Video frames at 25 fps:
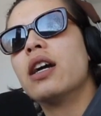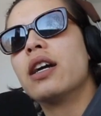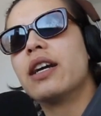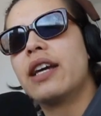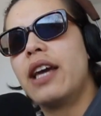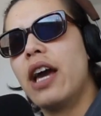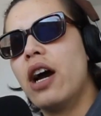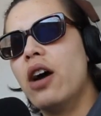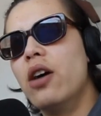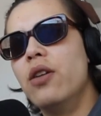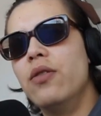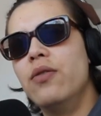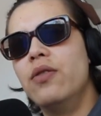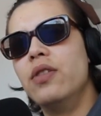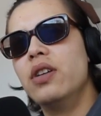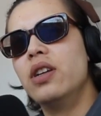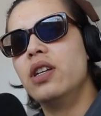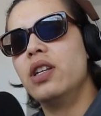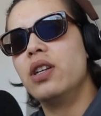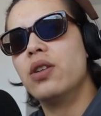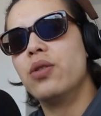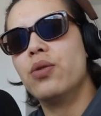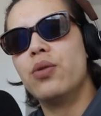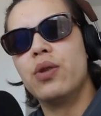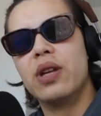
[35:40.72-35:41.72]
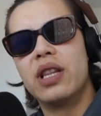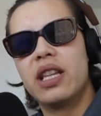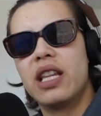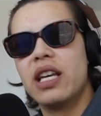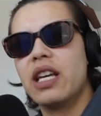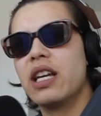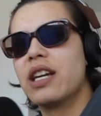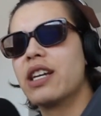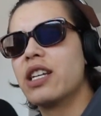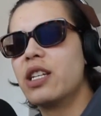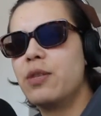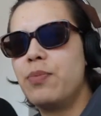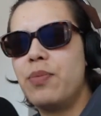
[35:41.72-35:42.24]
Kelvin, with the
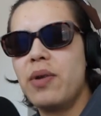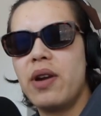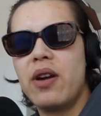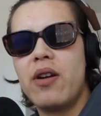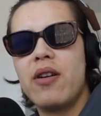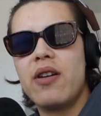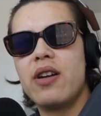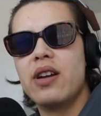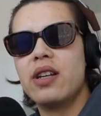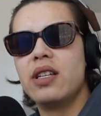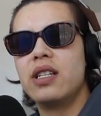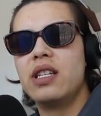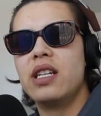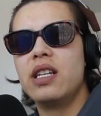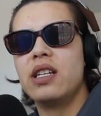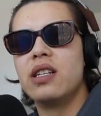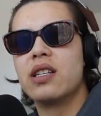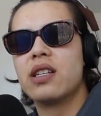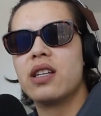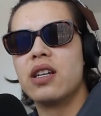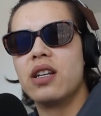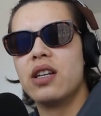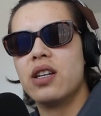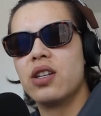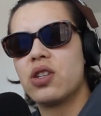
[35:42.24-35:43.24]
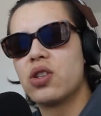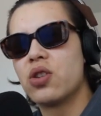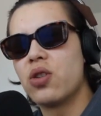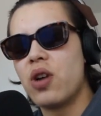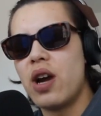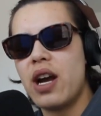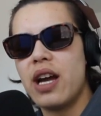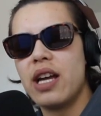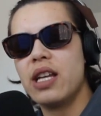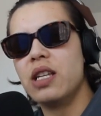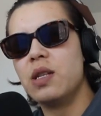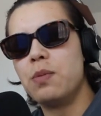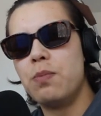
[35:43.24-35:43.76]
experience, he's gonna
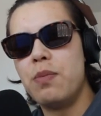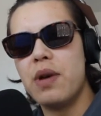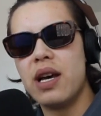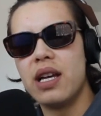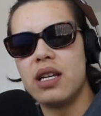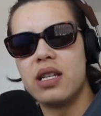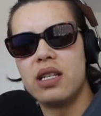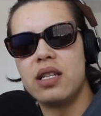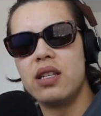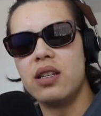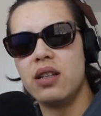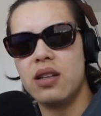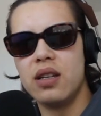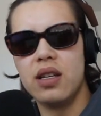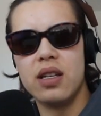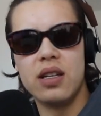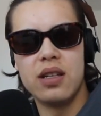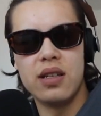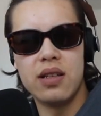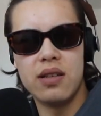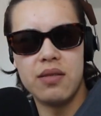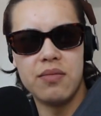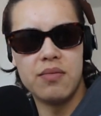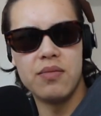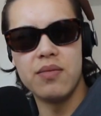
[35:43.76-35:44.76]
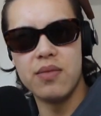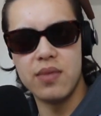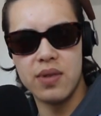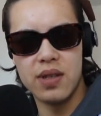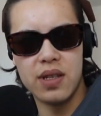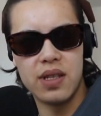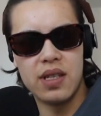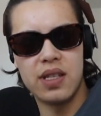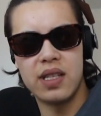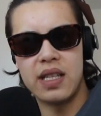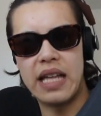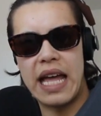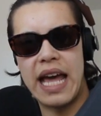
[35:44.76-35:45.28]
try his best to
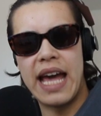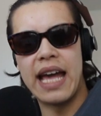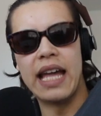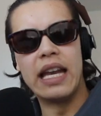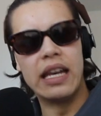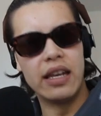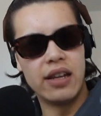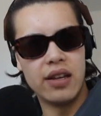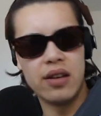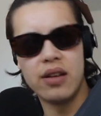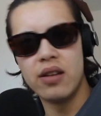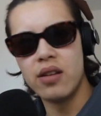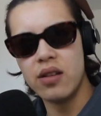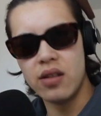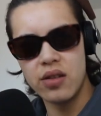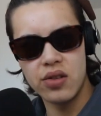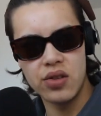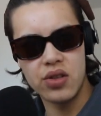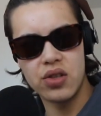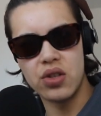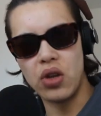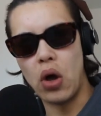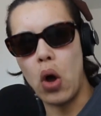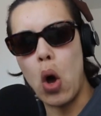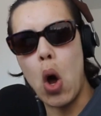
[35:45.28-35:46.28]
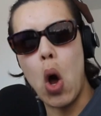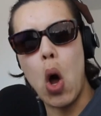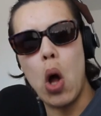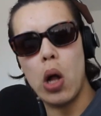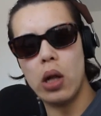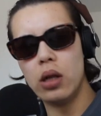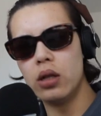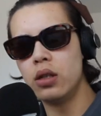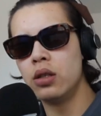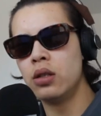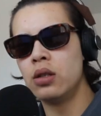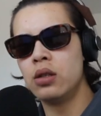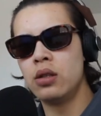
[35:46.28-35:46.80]
stand
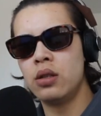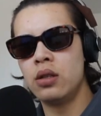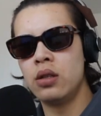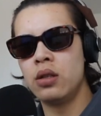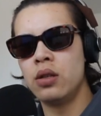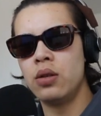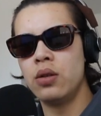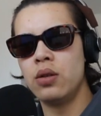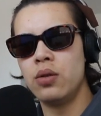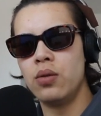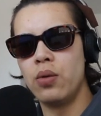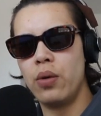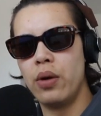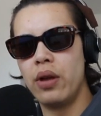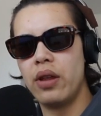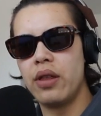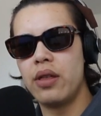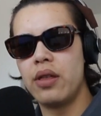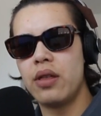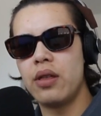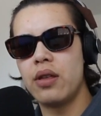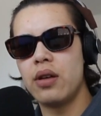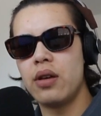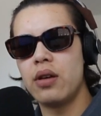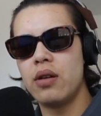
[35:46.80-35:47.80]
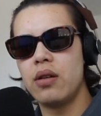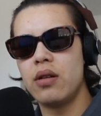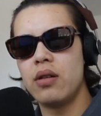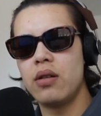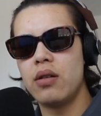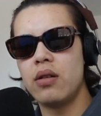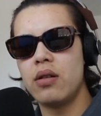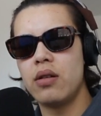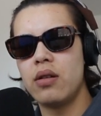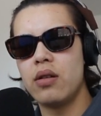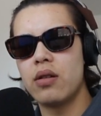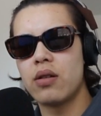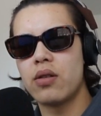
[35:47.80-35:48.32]
tall with
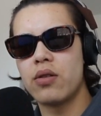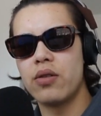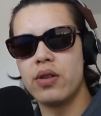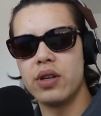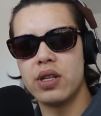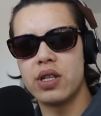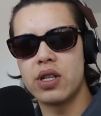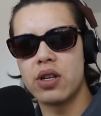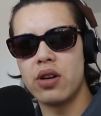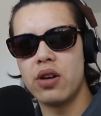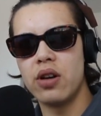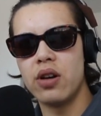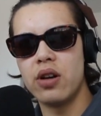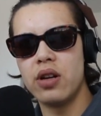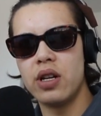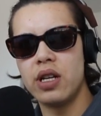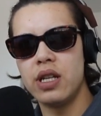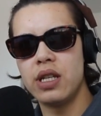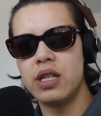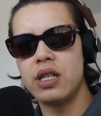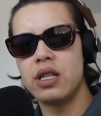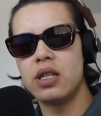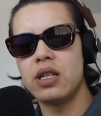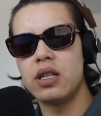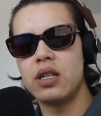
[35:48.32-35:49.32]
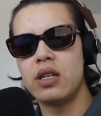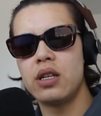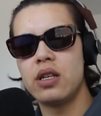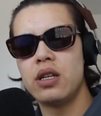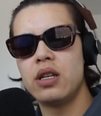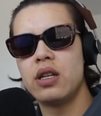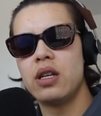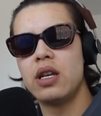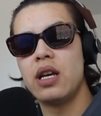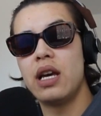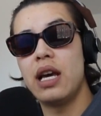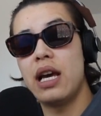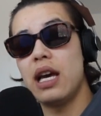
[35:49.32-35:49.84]
Chris Curtis.
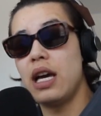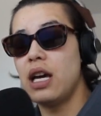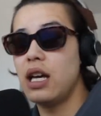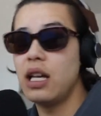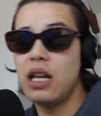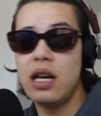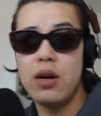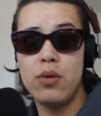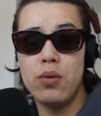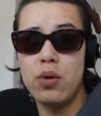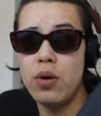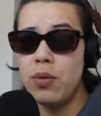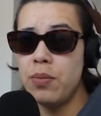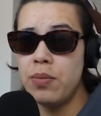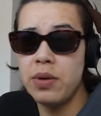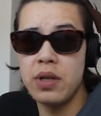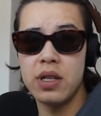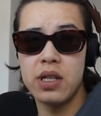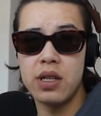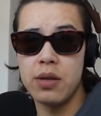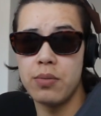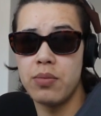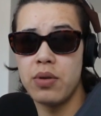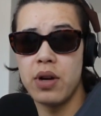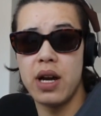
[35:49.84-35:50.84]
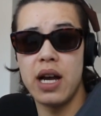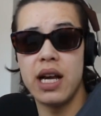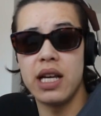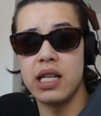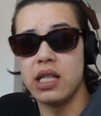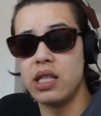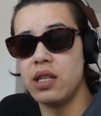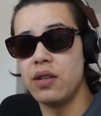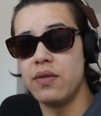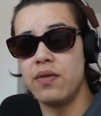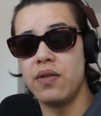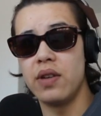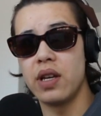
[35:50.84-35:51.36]
And I won't be
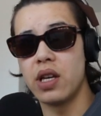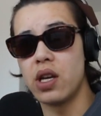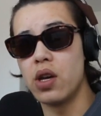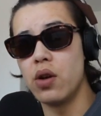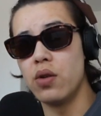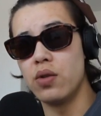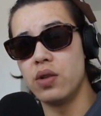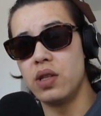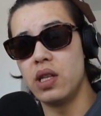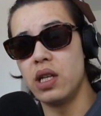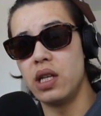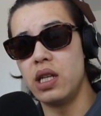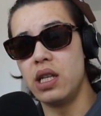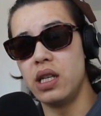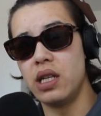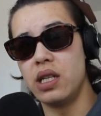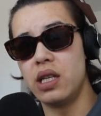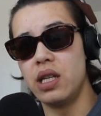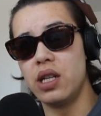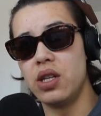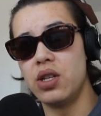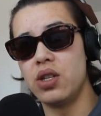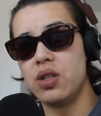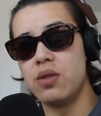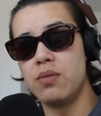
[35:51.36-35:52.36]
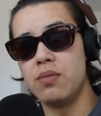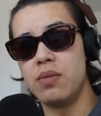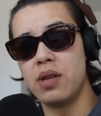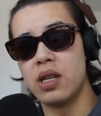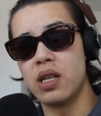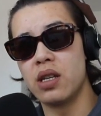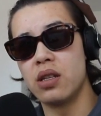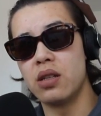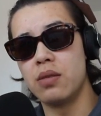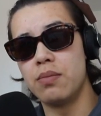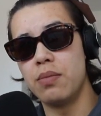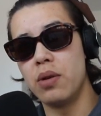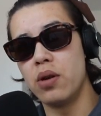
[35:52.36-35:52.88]
surprised if it goes the decision,
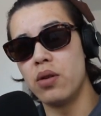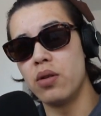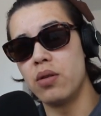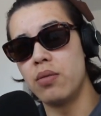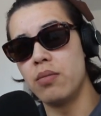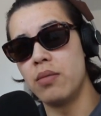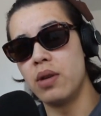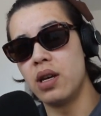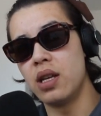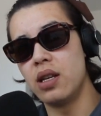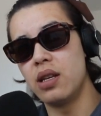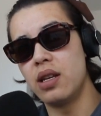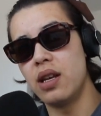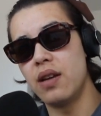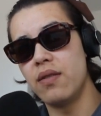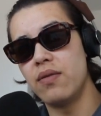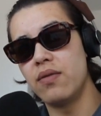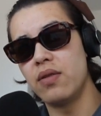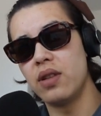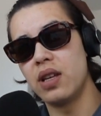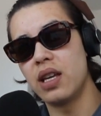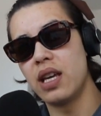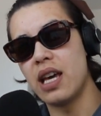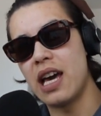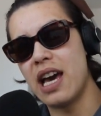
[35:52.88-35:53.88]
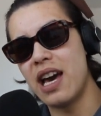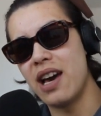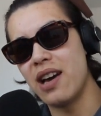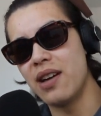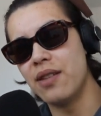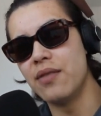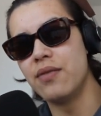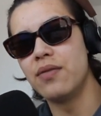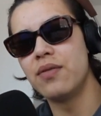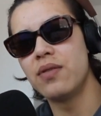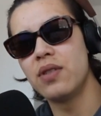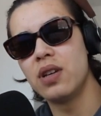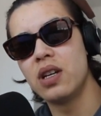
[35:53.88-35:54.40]
because both men definitely
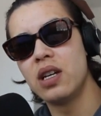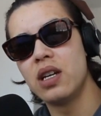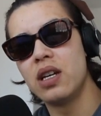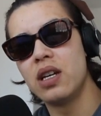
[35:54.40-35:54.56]
have